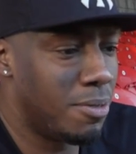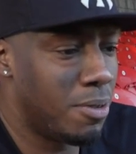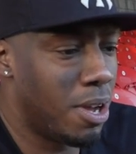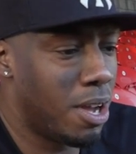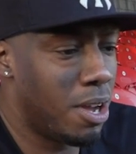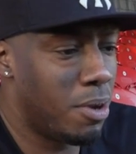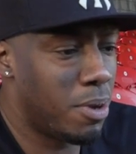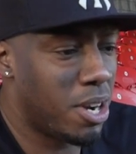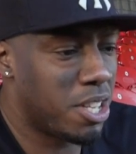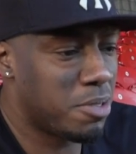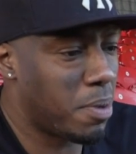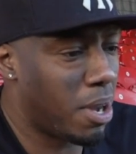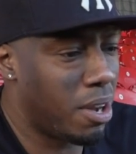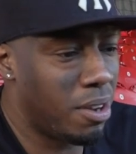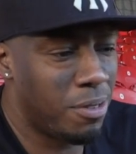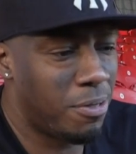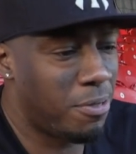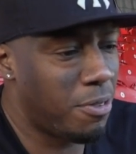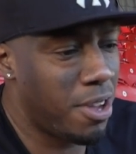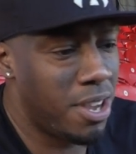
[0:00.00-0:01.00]
when I was
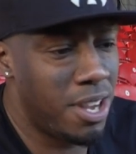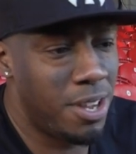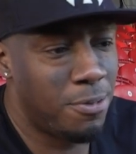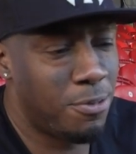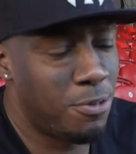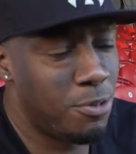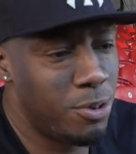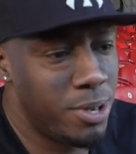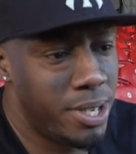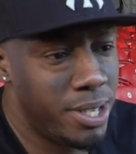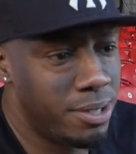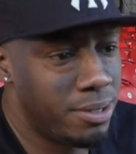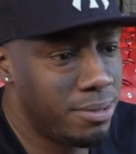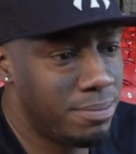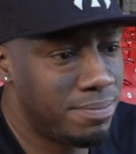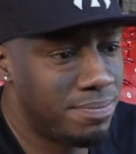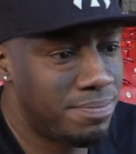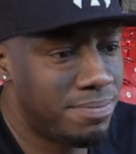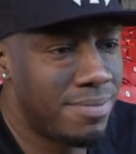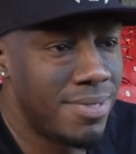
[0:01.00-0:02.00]
about 13, 14,
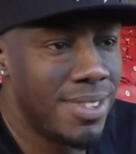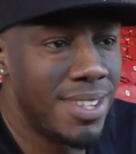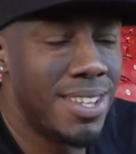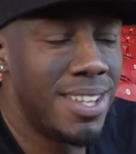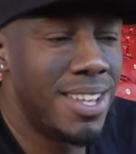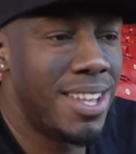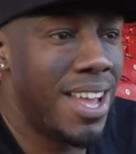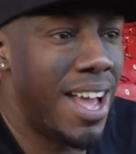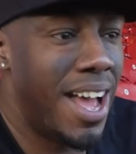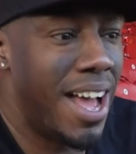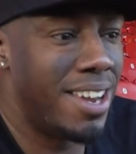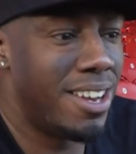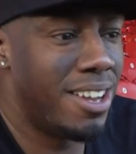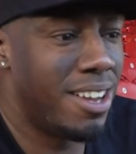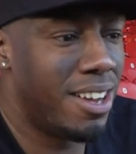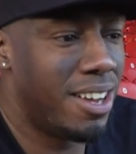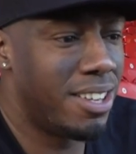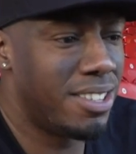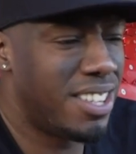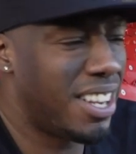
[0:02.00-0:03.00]
and
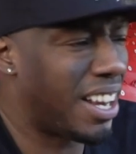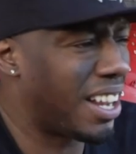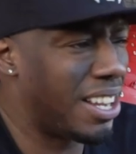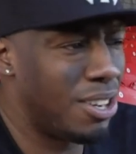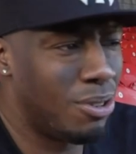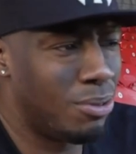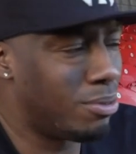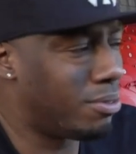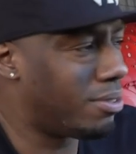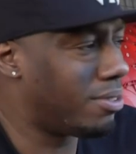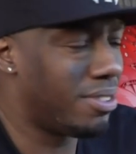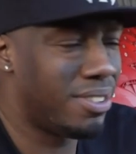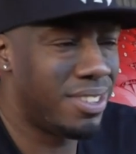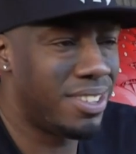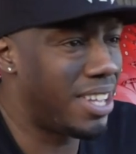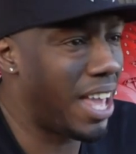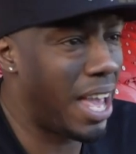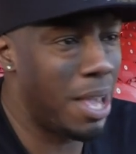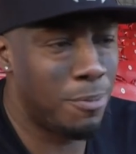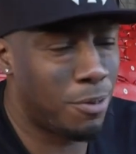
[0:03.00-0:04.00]
did like a little
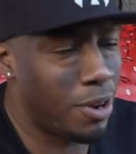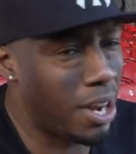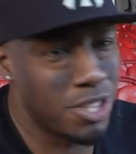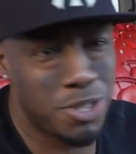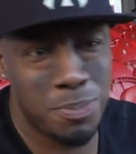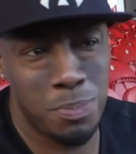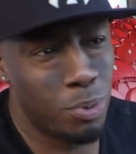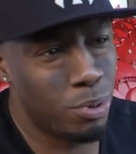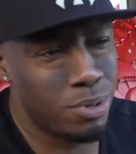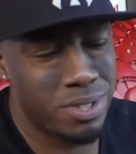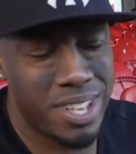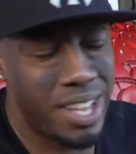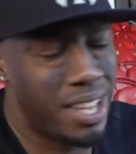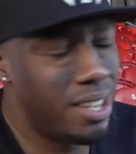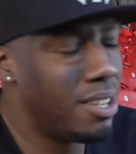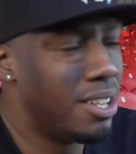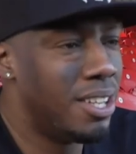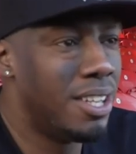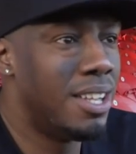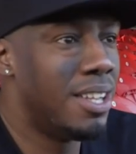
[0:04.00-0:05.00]
game for like sports day,
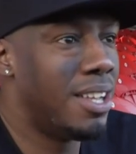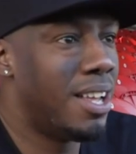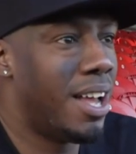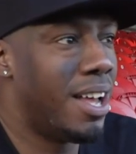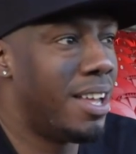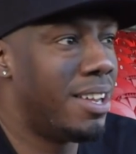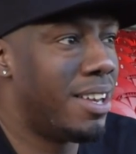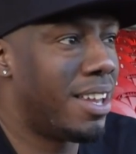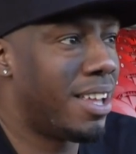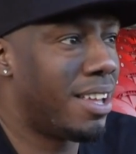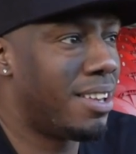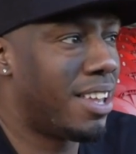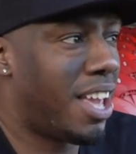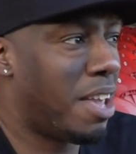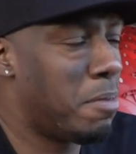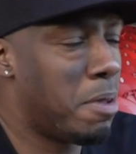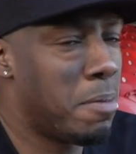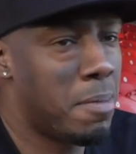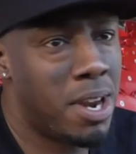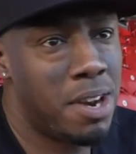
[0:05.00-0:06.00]
and they
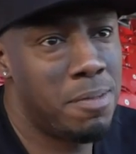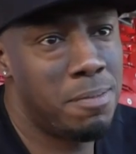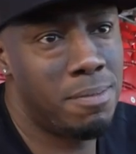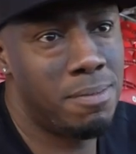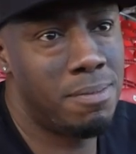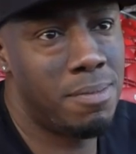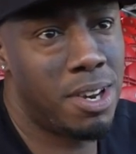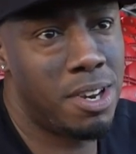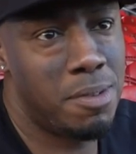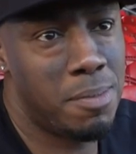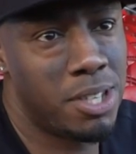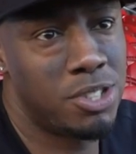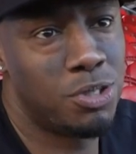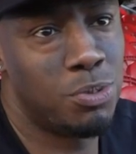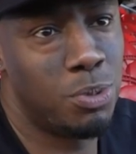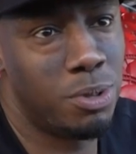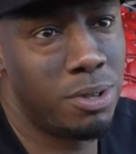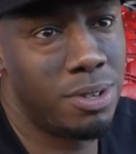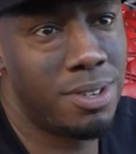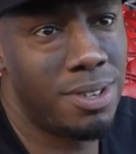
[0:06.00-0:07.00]
gave me a man of the match
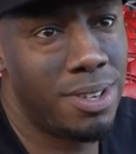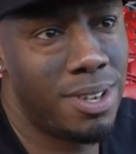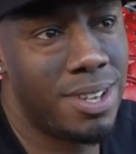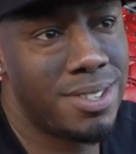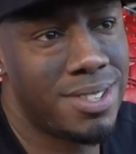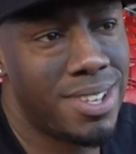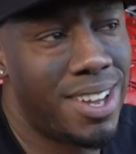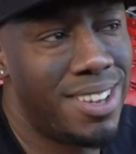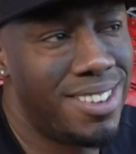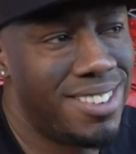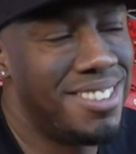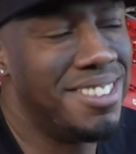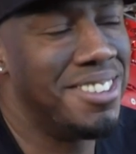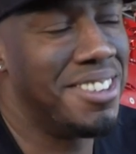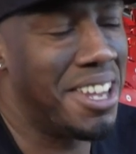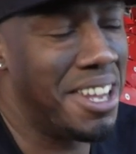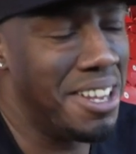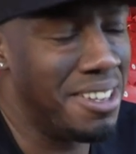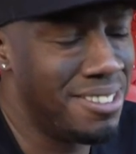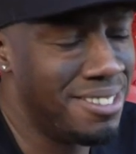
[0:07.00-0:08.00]
award. I was like,
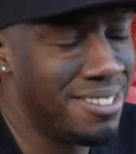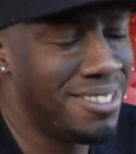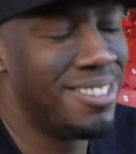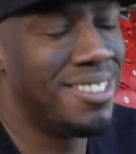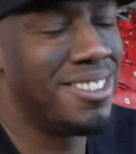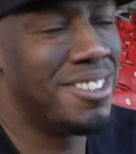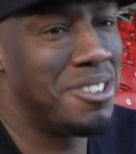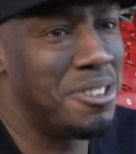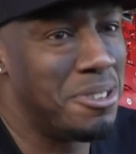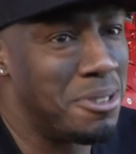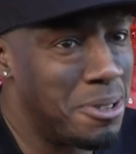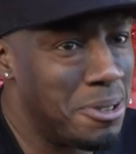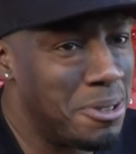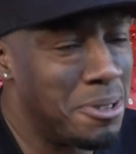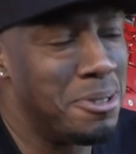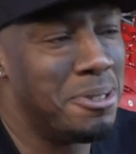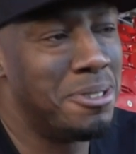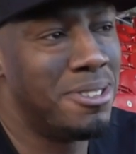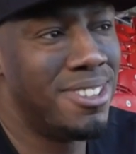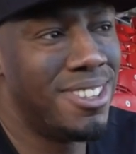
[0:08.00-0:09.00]
okay,
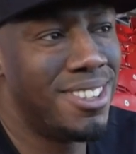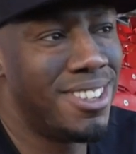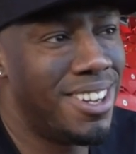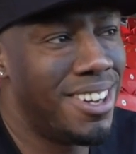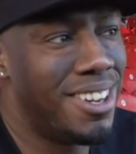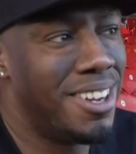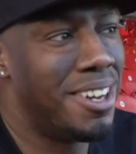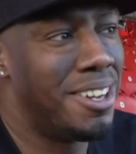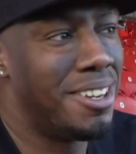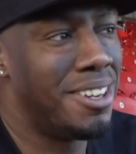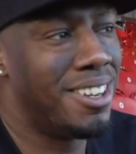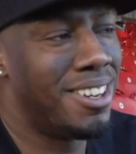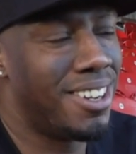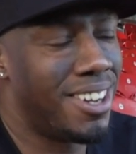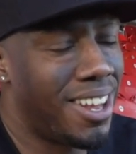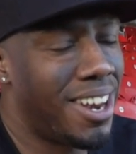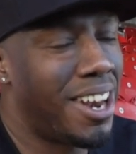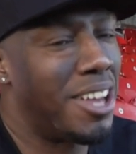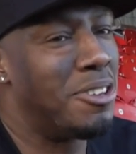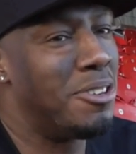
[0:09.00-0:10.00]
cool.
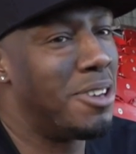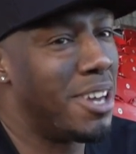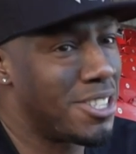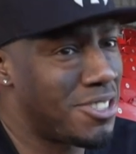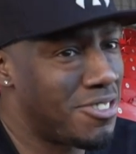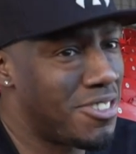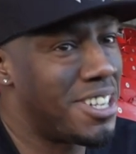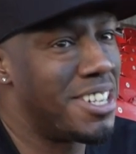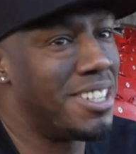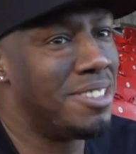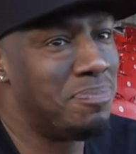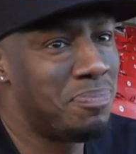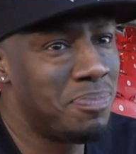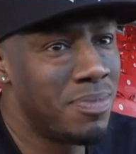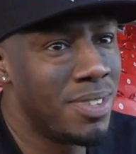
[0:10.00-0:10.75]
I like you guys already.